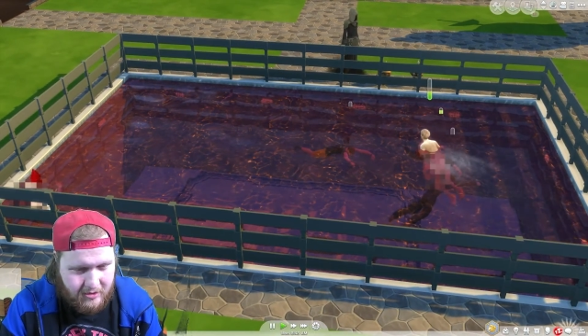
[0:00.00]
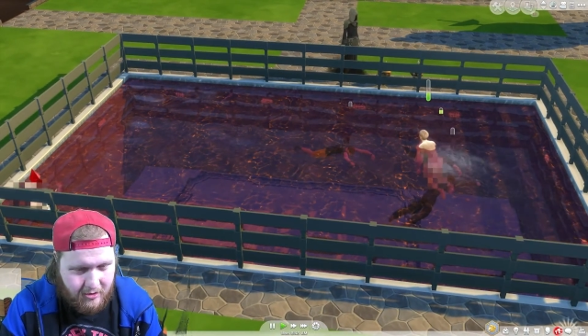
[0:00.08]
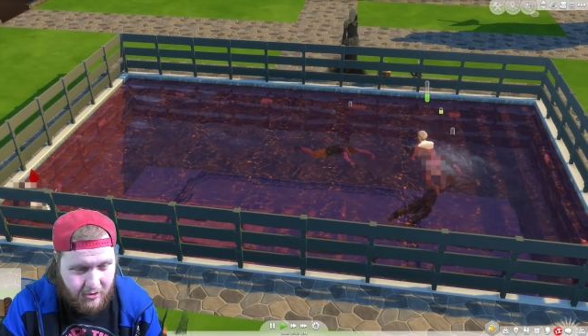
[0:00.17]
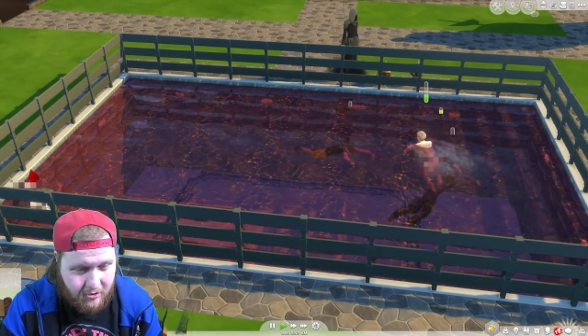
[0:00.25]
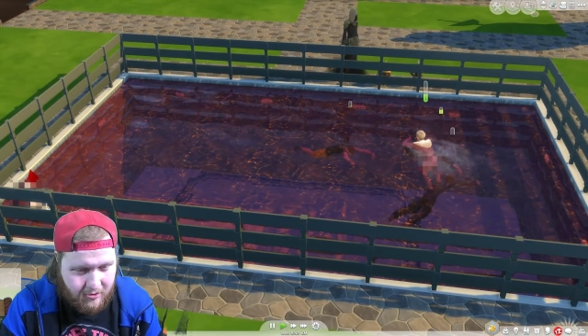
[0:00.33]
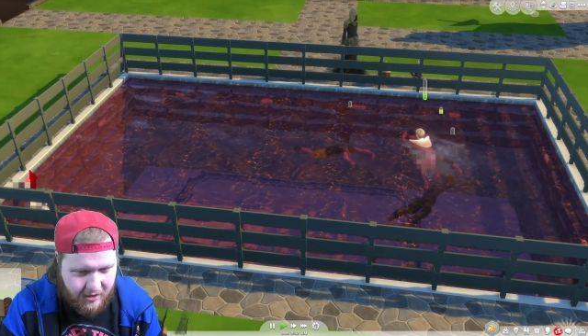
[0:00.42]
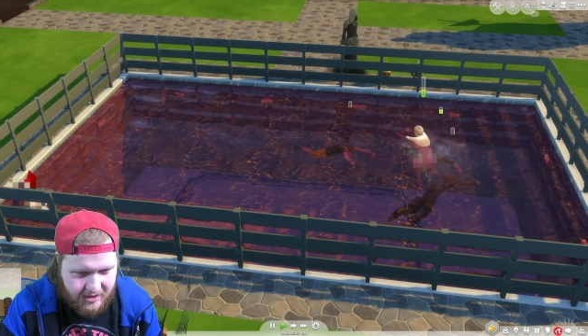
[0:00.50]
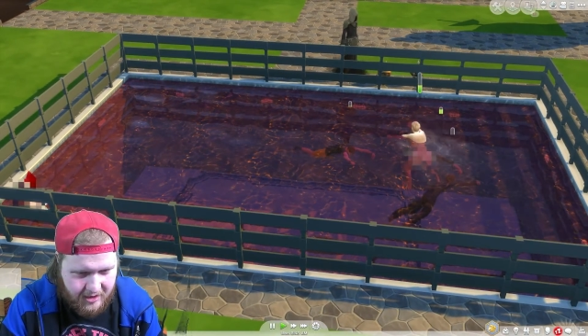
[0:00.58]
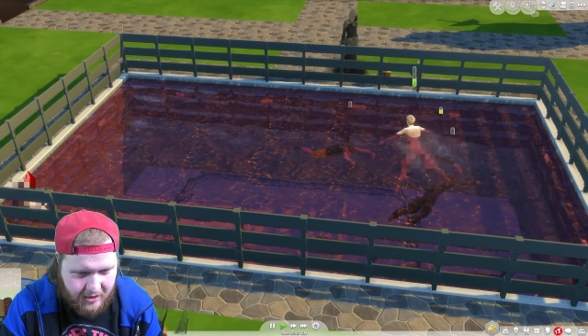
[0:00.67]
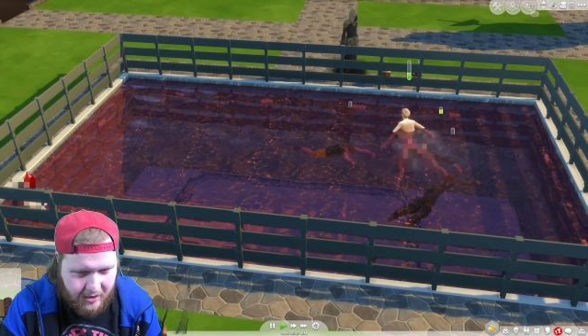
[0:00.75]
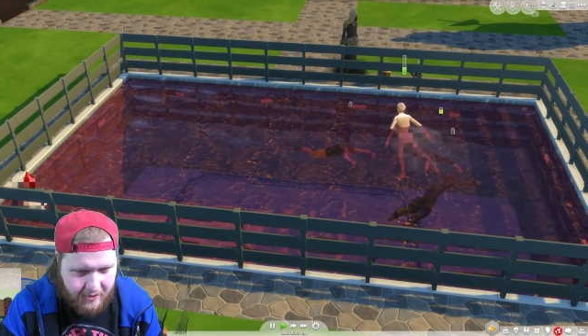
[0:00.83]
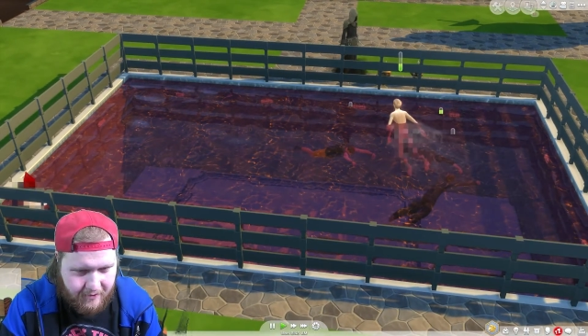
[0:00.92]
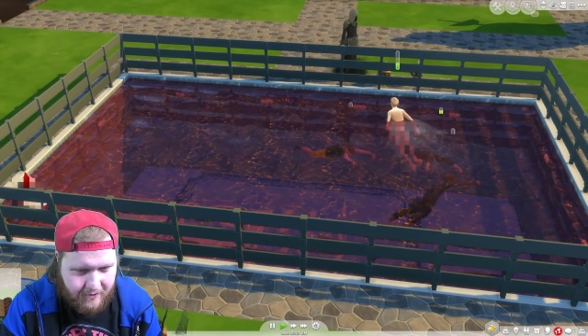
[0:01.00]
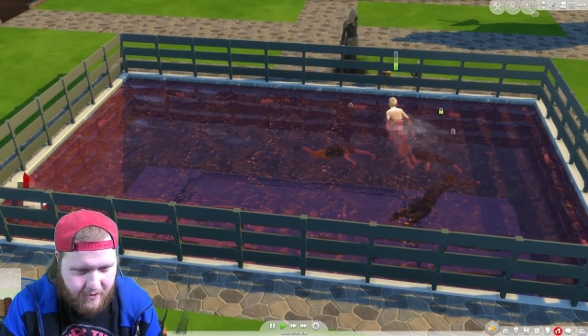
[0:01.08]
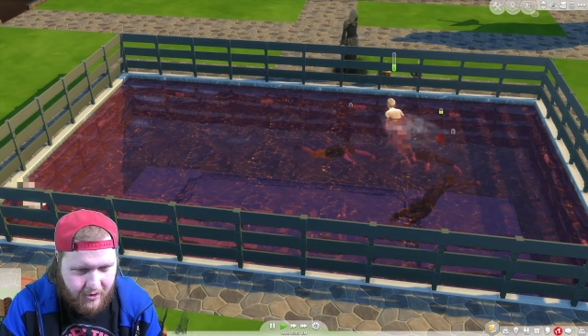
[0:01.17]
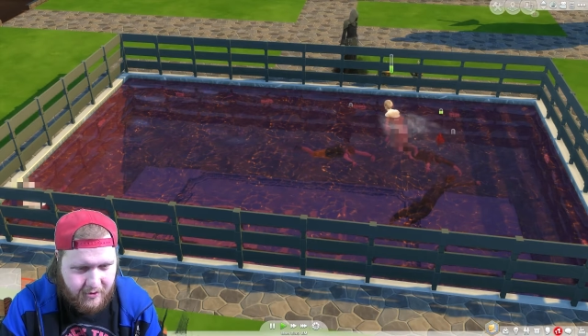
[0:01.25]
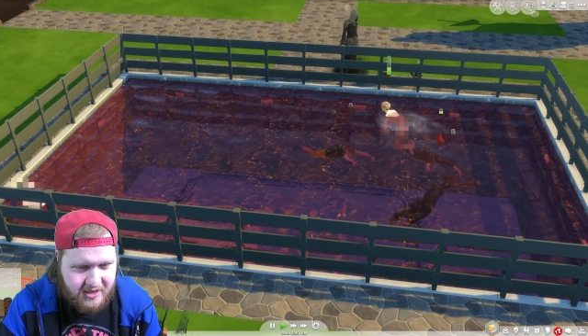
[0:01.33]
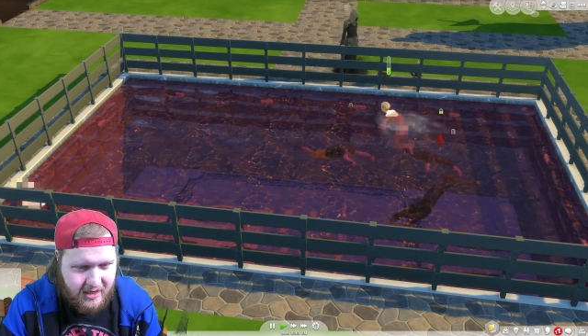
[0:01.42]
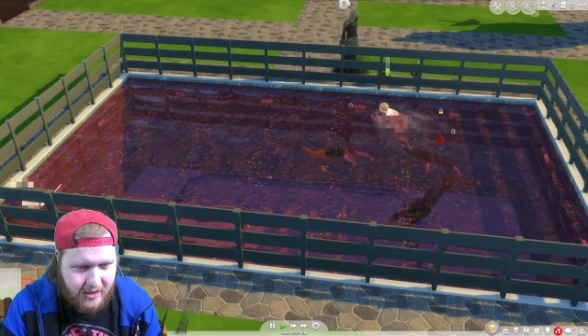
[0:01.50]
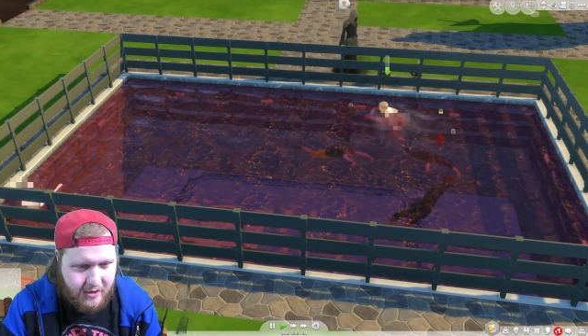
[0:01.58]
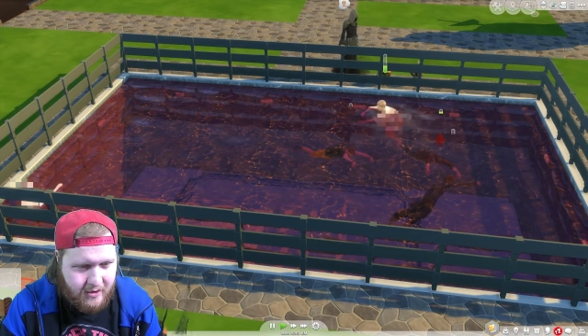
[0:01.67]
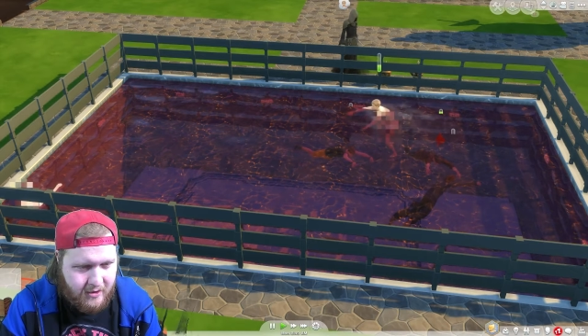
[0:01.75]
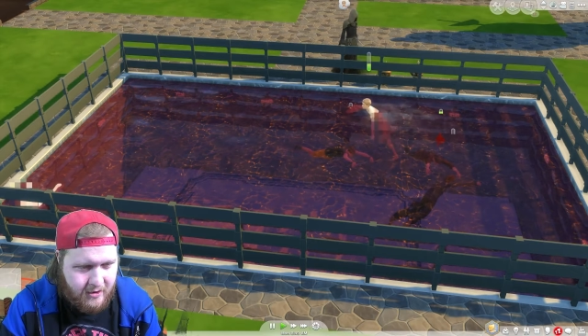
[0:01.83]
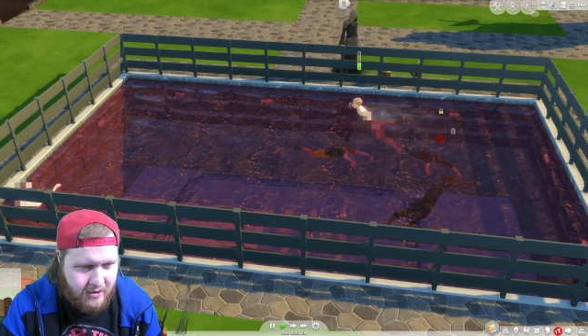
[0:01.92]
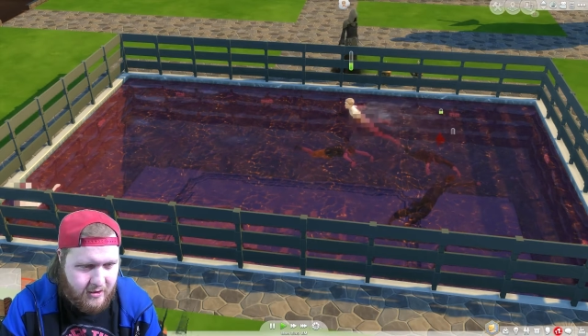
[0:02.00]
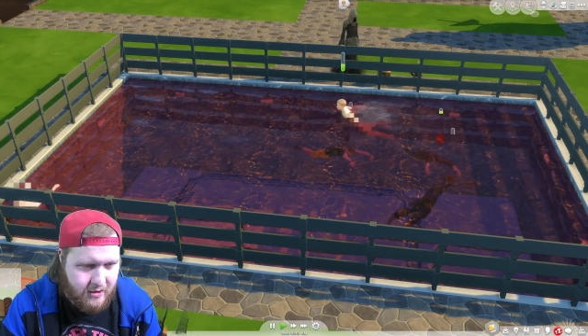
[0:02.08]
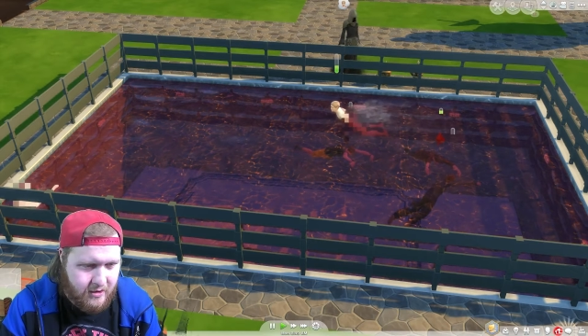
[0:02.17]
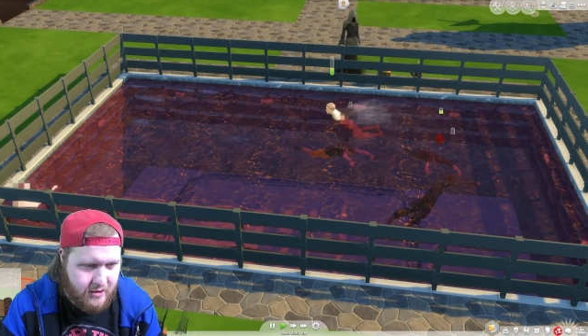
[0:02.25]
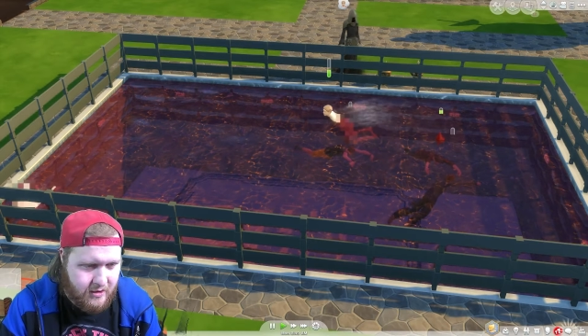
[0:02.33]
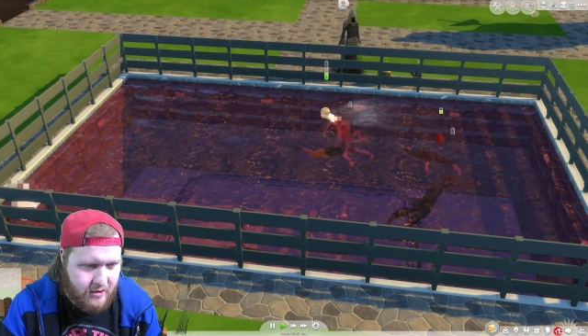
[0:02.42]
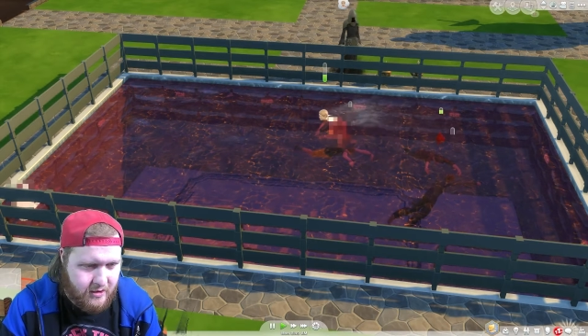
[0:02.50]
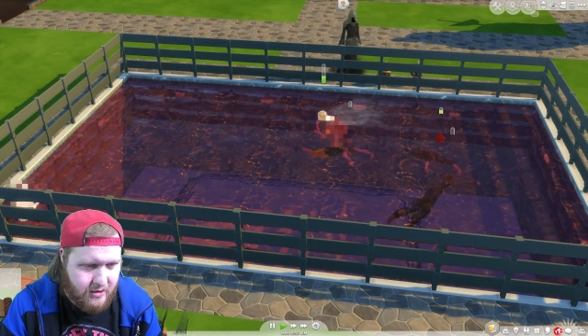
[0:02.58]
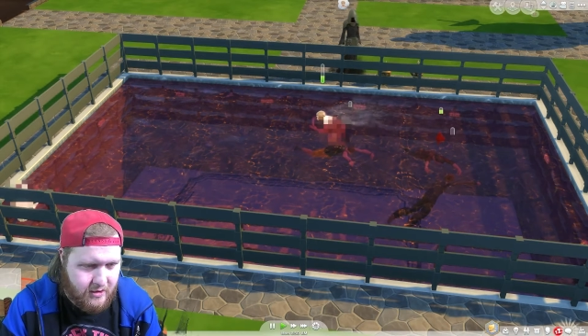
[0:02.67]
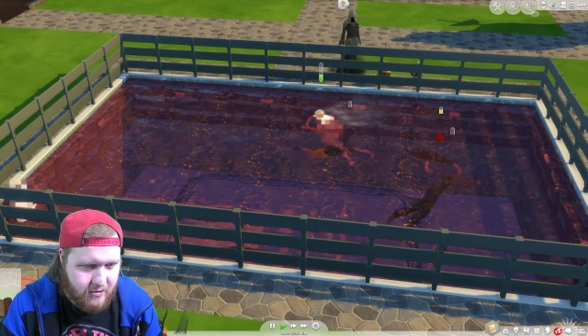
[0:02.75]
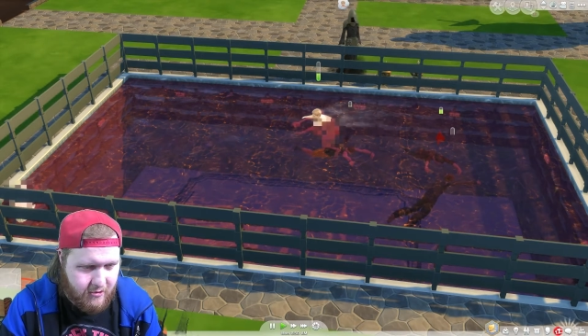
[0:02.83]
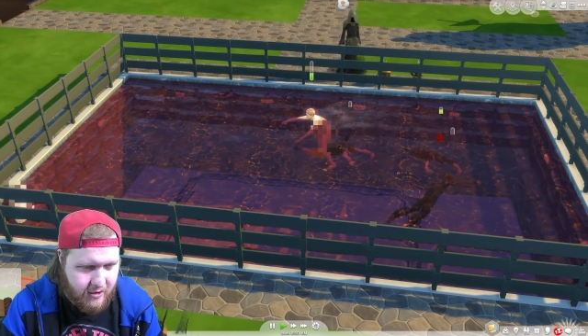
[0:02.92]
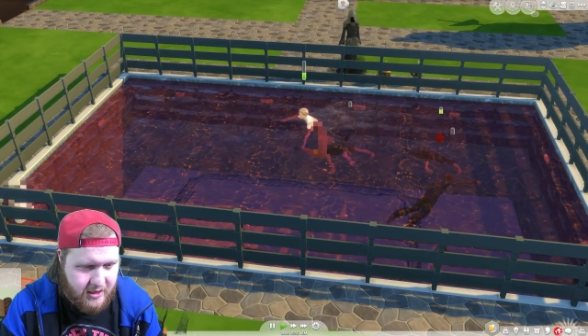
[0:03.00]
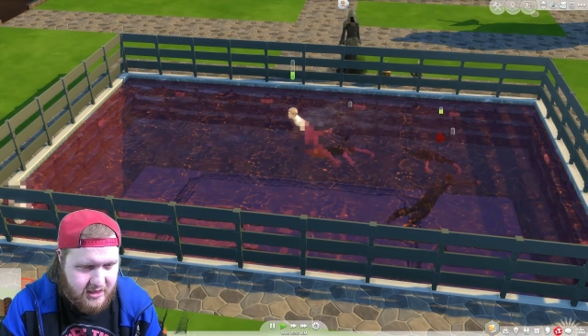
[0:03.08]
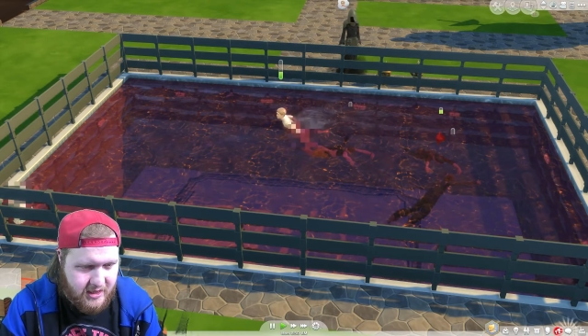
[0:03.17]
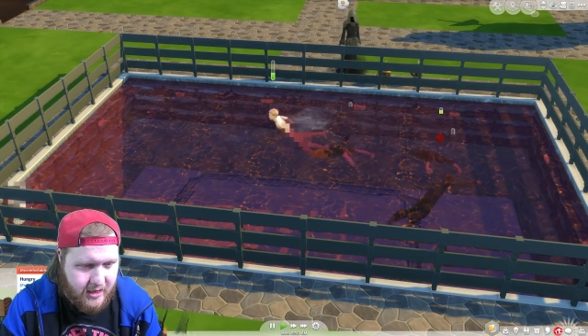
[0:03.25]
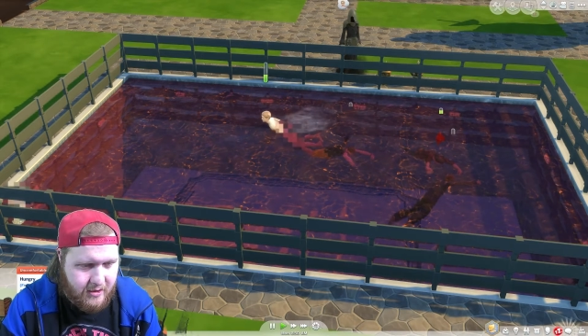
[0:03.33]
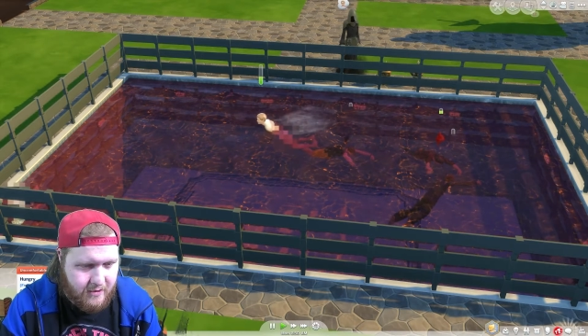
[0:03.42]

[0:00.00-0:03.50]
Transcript: Oh no, Craig's still alive. Oh no, he's dead. Craig is dead.